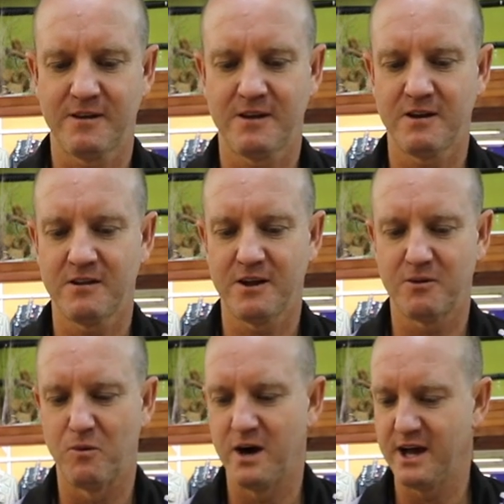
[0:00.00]
kink
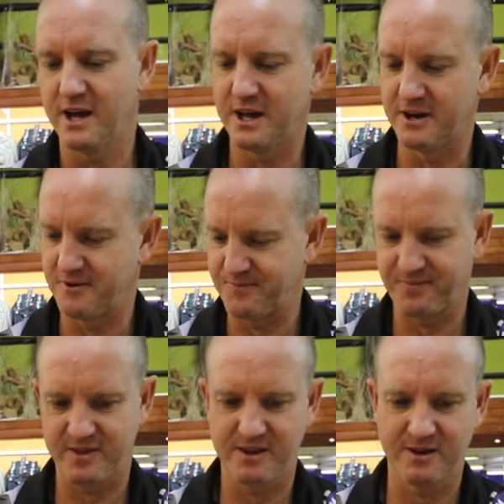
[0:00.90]
that wire in.
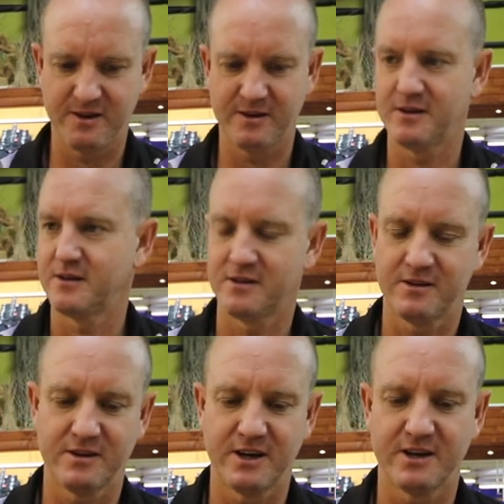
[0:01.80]

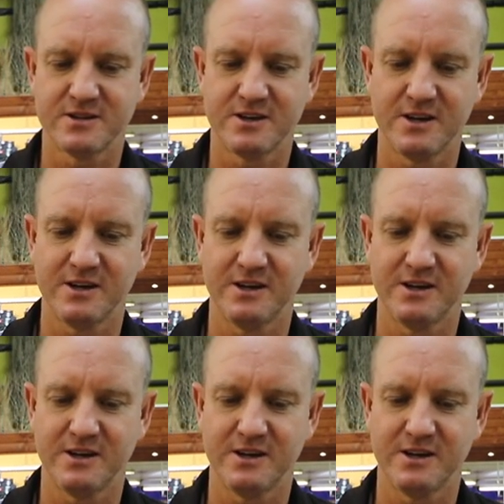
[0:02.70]
Take our side